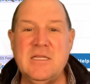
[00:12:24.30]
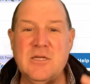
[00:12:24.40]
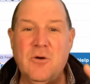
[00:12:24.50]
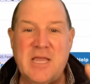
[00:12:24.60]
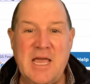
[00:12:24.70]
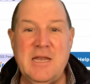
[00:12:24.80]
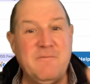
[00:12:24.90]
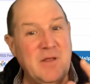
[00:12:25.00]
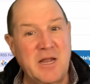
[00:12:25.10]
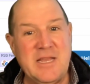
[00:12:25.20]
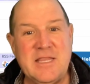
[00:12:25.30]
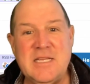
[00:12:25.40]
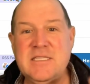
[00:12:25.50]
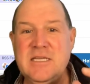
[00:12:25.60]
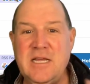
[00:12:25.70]
So again, if you like
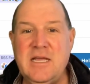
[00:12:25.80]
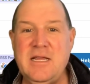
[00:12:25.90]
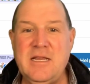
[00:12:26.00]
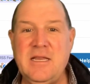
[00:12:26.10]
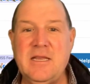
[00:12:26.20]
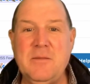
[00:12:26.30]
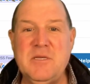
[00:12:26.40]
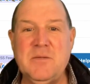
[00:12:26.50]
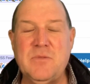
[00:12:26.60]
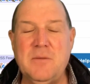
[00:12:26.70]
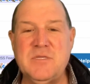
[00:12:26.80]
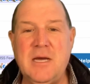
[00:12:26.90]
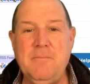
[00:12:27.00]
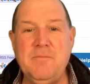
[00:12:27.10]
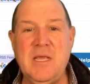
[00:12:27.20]
this, give me some thumbs
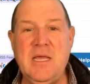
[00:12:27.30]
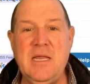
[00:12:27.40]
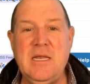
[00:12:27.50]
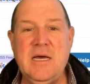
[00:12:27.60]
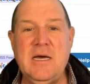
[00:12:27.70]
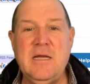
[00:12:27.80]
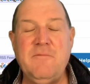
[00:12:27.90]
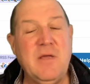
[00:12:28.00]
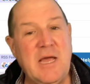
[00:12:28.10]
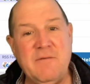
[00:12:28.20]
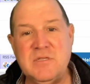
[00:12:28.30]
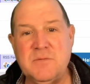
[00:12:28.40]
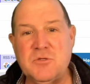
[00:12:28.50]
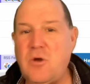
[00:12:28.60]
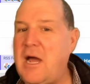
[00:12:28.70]
up, and if you haven't
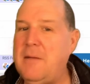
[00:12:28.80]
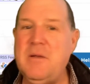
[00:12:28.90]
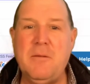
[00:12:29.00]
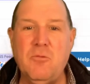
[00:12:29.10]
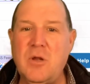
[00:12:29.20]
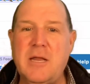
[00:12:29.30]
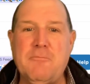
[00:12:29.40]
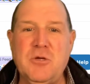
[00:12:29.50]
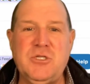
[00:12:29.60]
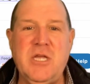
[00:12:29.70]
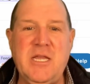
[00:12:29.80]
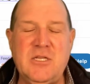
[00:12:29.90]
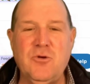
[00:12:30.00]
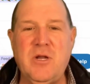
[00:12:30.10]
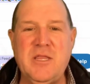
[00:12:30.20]
subscribed, I really appreciate you
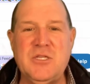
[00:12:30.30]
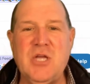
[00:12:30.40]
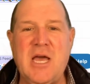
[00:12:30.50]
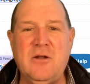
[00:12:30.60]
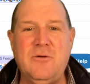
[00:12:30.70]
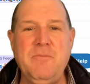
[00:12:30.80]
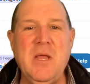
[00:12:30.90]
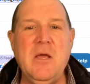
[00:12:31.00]
joining the channel.